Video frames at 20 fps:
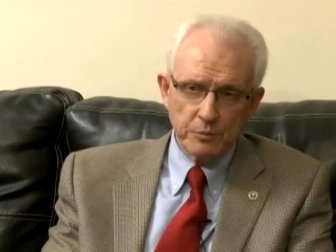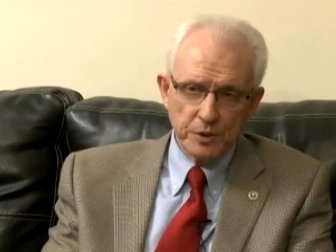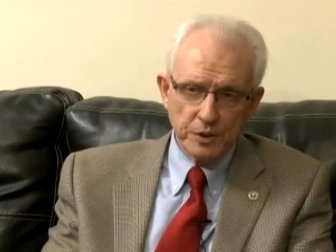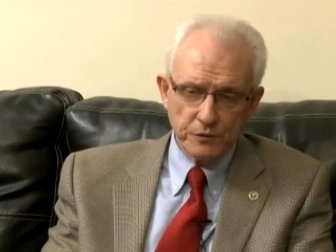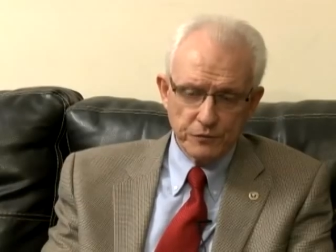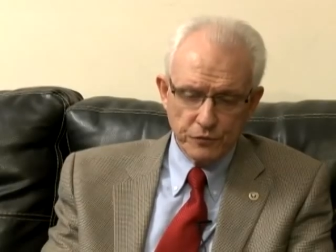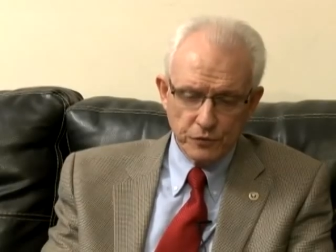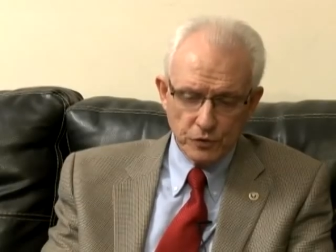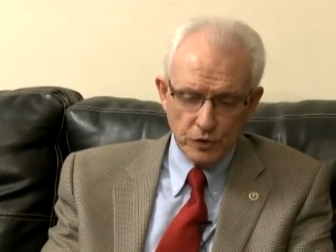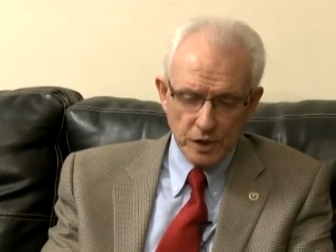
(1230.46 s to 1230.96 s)

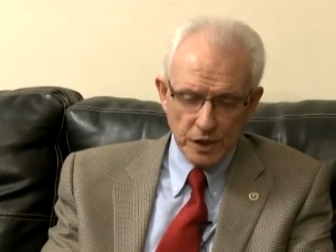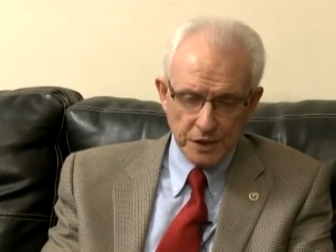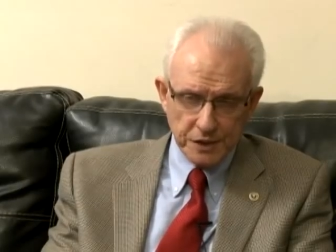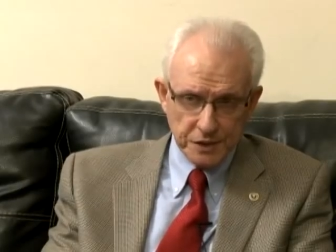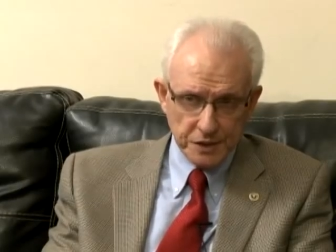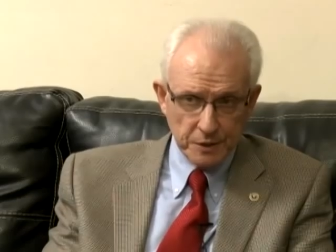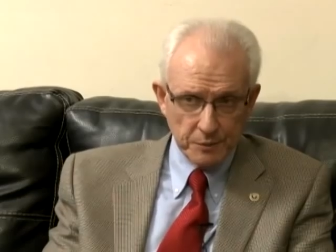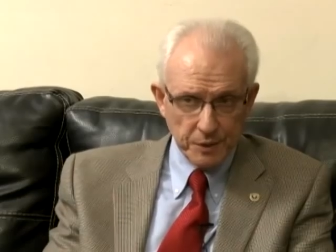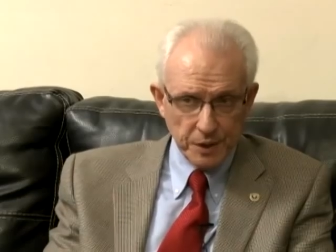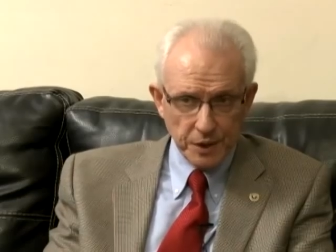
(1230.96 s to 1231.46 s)
B'rith for
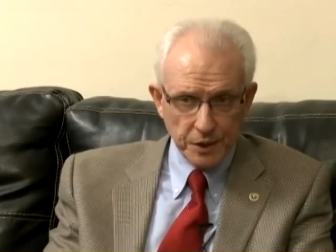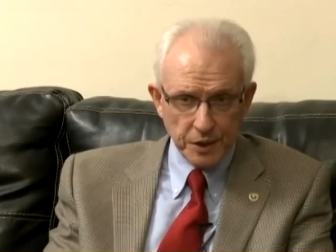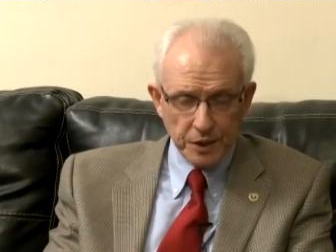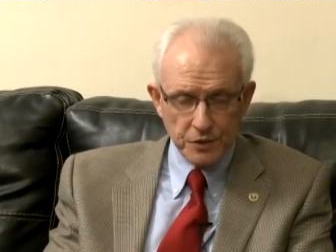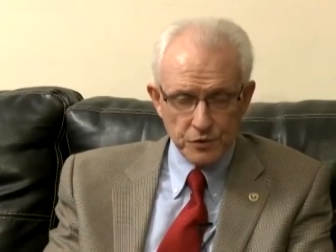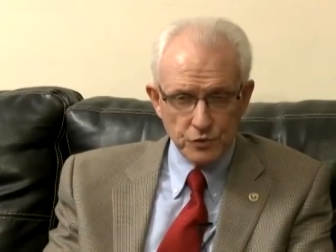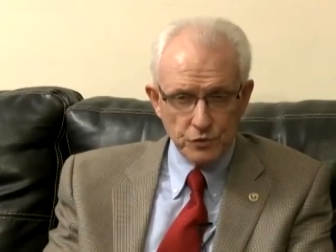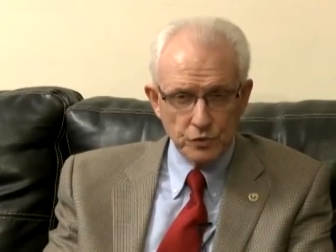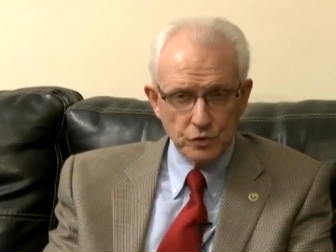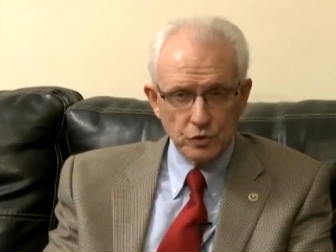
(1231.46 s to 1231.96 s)
Latin America.
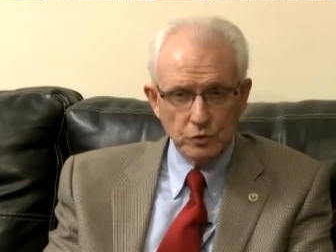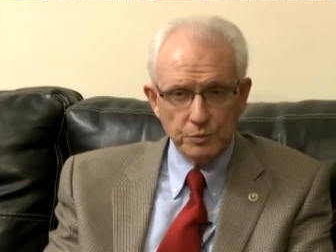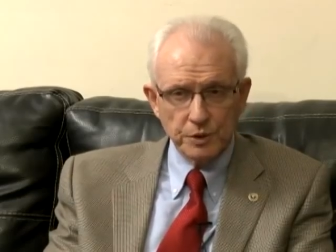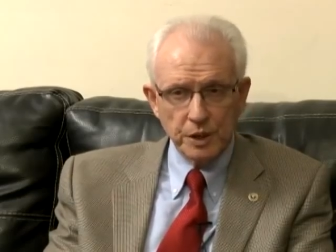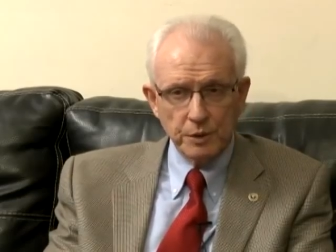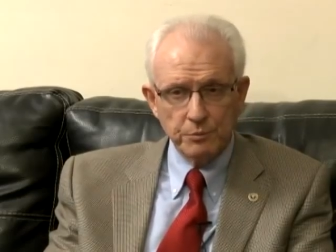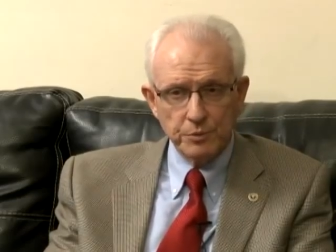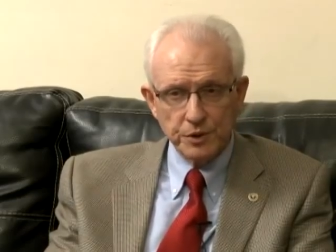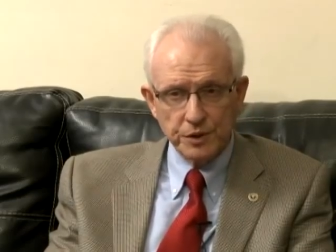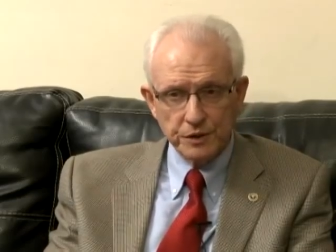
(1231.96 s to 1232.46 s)
As you know,
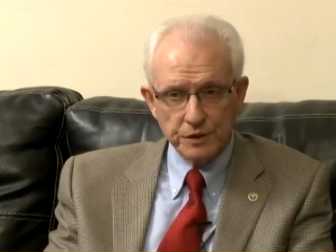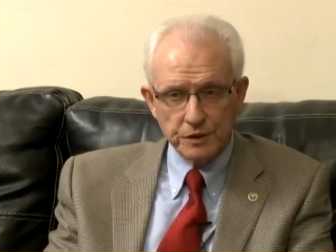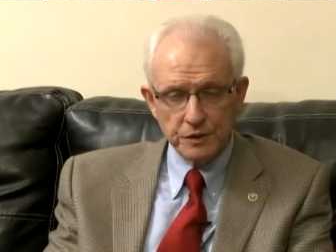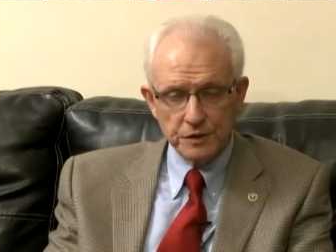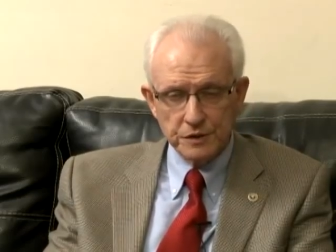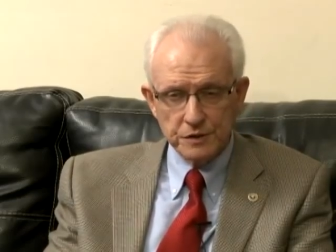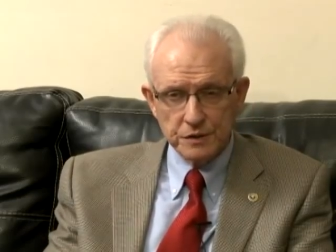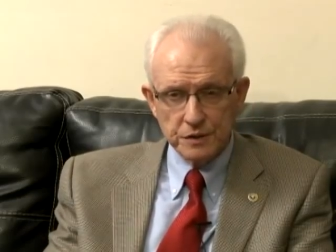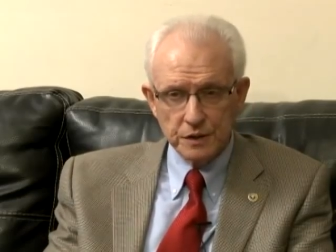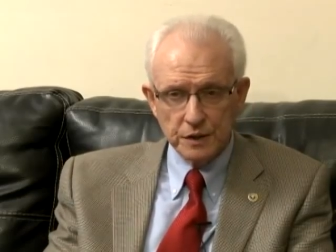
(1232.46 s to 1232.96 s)
B'nai B'rith
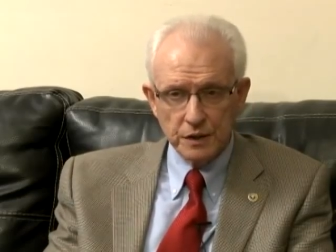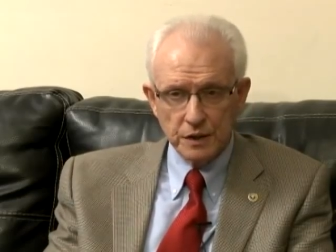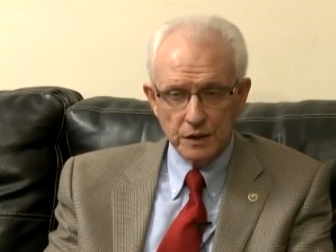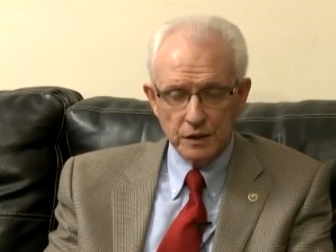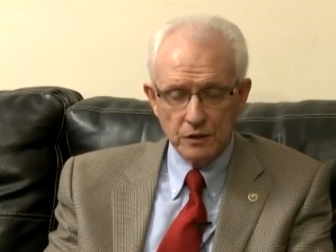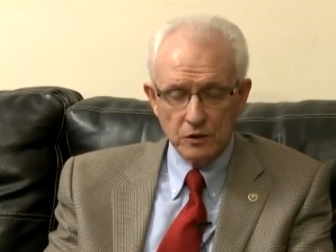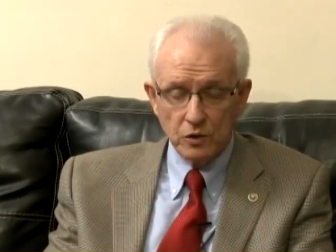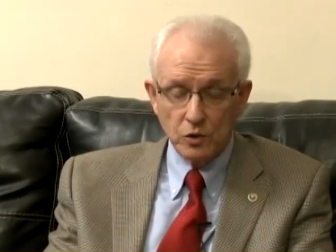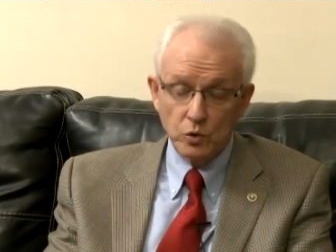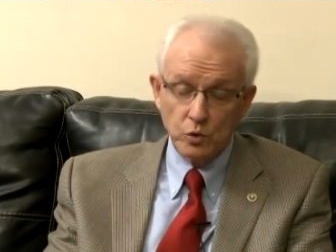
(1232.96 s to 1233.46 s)
is
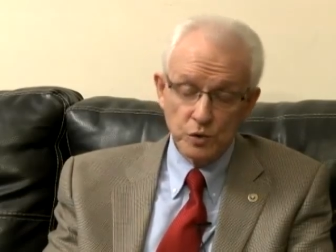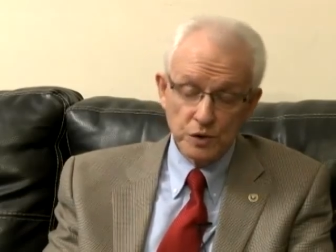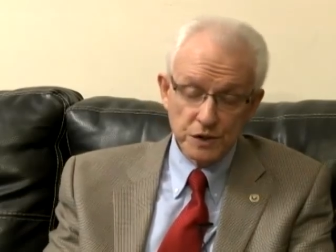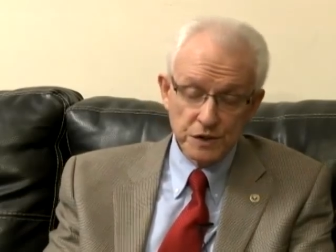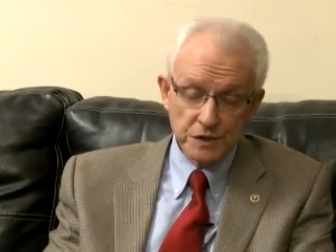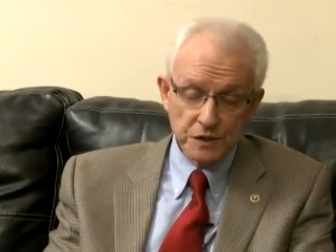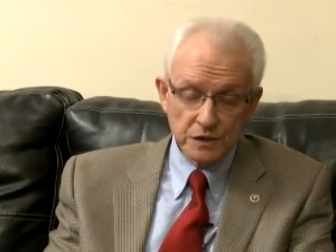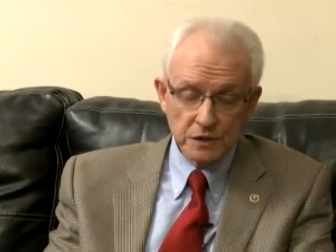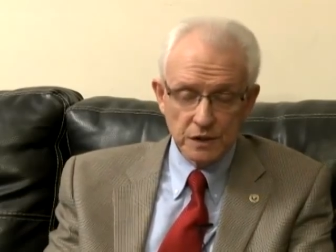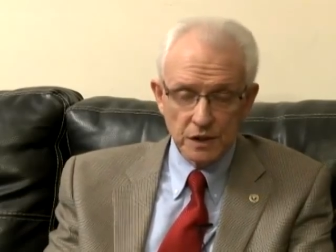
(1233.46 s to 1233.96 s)
the
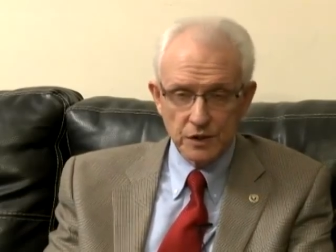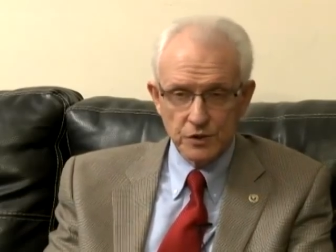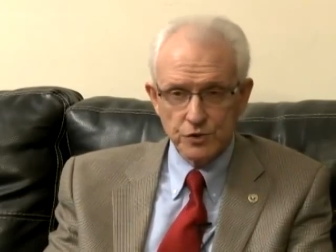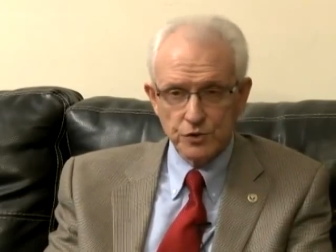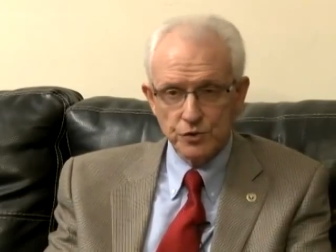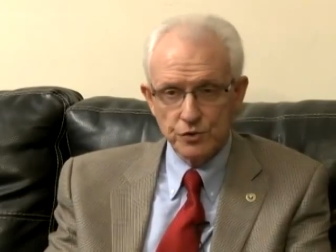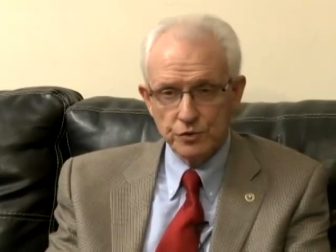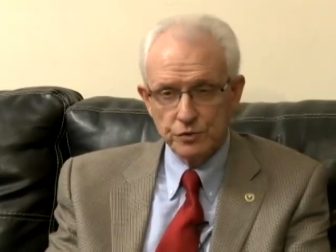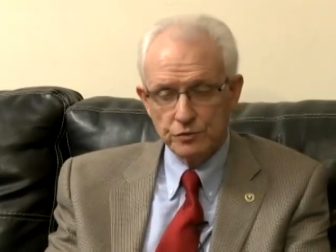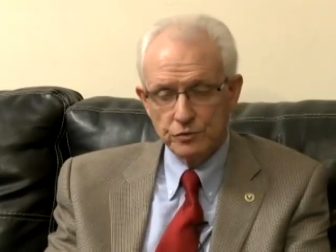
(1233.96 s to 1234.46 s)
oldest and
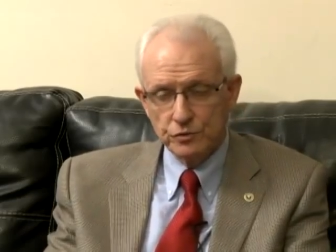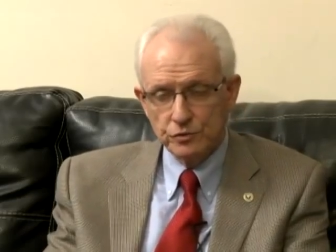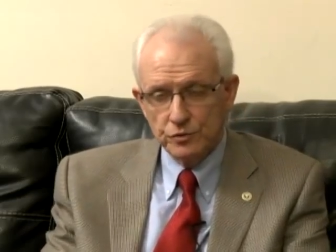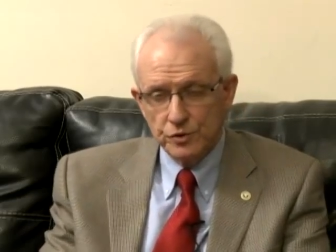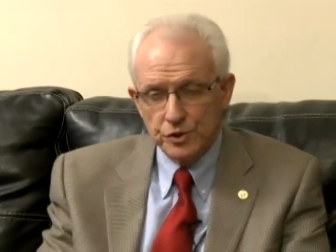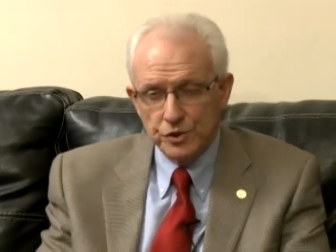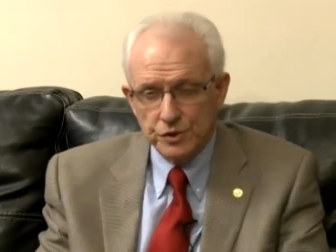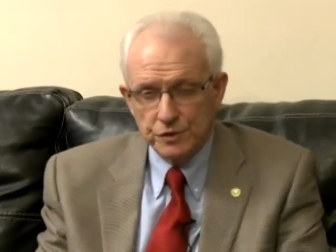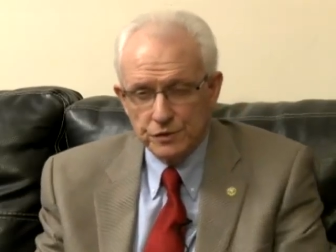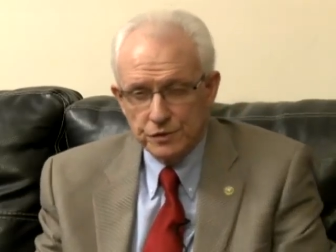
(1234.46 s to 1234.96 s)
largest
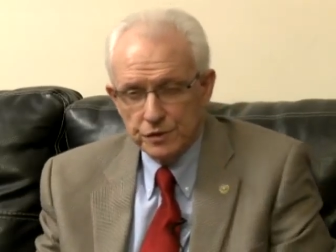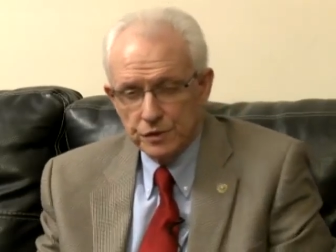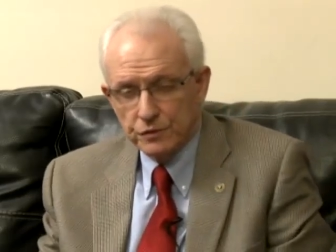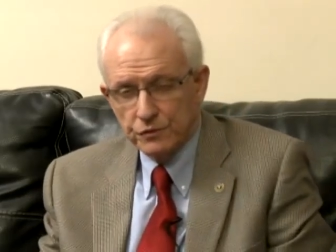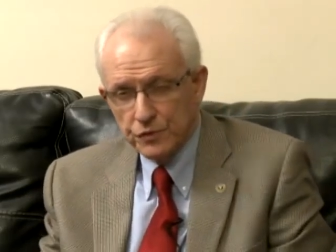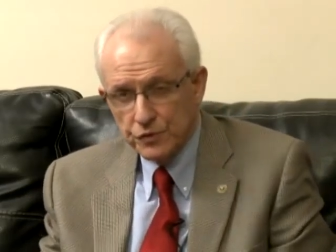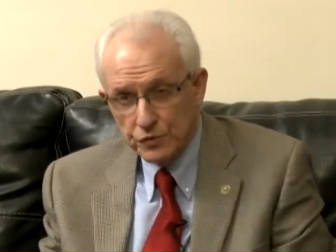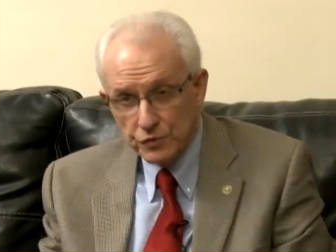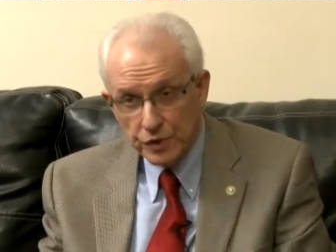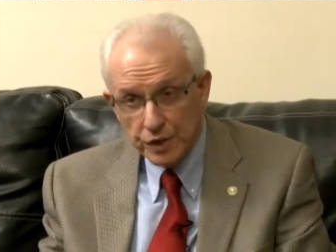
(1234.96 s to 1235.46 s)
Jewish
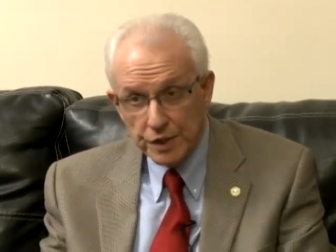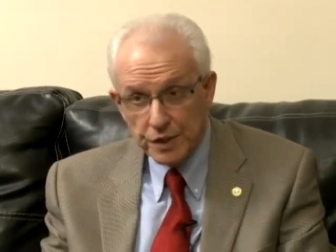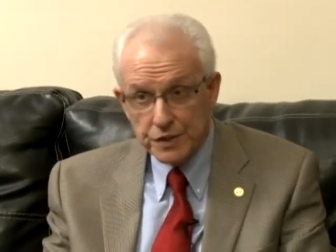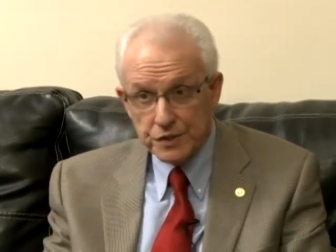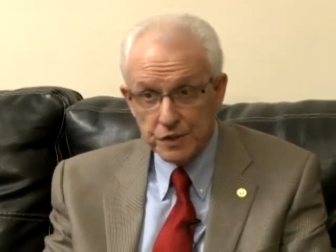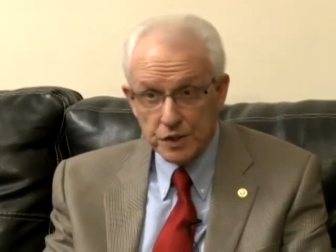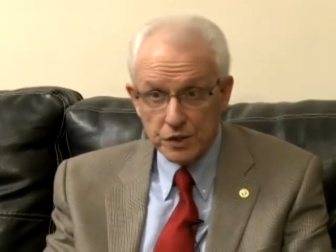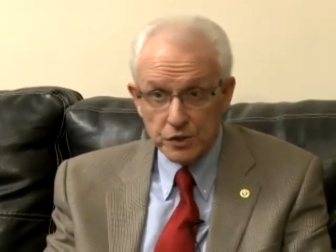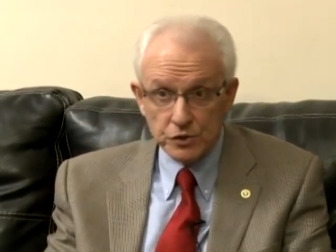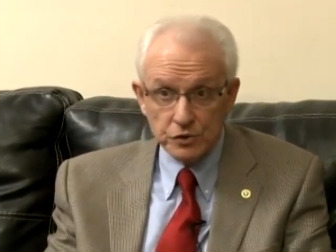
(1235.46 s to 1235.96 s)
service
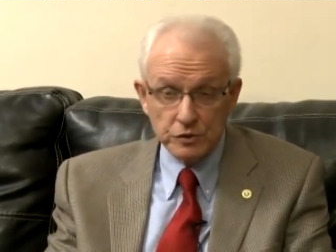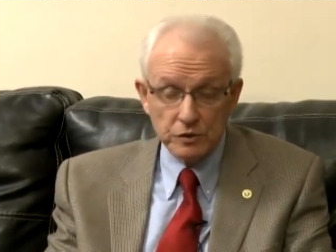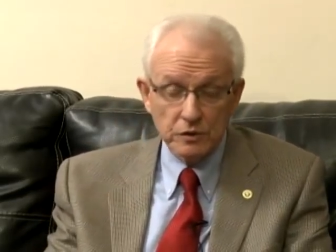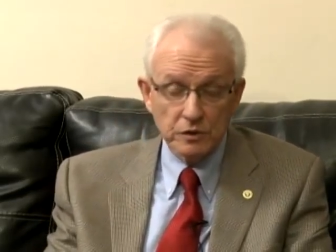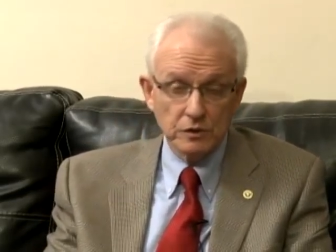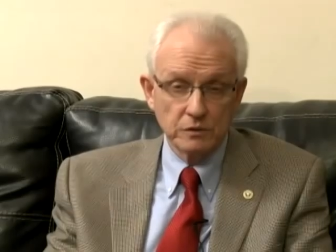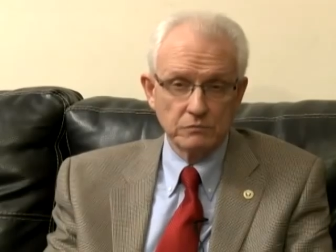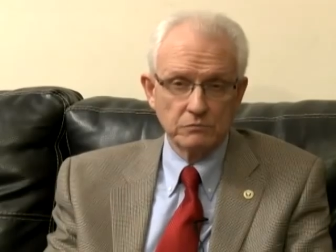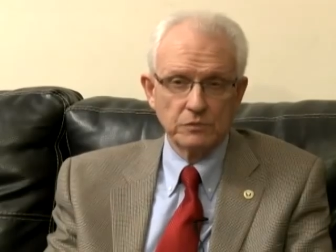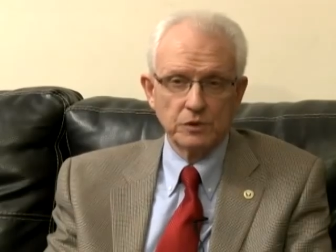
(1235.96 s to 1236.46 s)
organization.